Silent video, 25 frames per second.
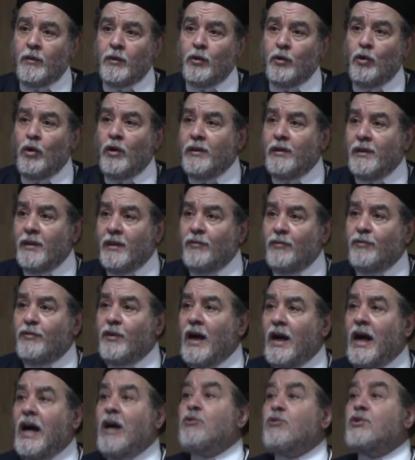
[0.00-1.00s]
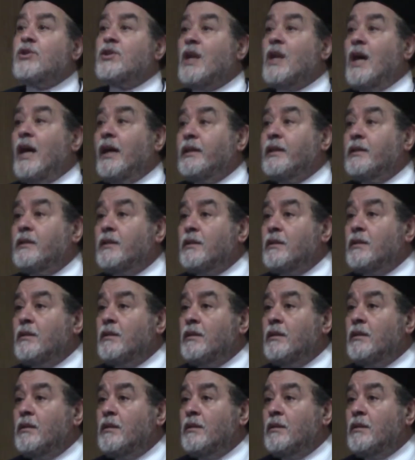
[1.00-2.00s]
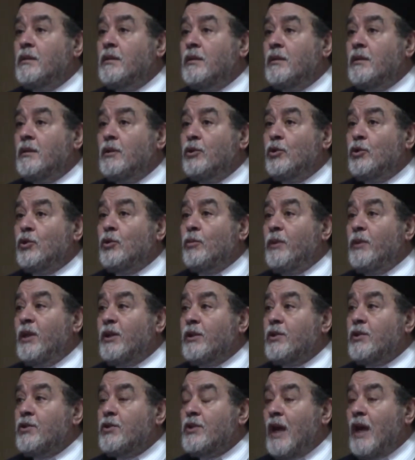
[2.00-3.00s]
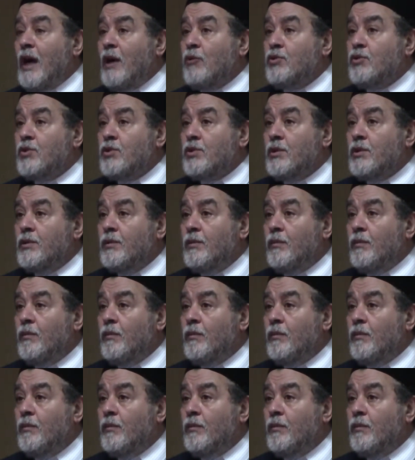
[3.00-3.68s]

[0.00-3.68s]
Go and live outside your parents' house.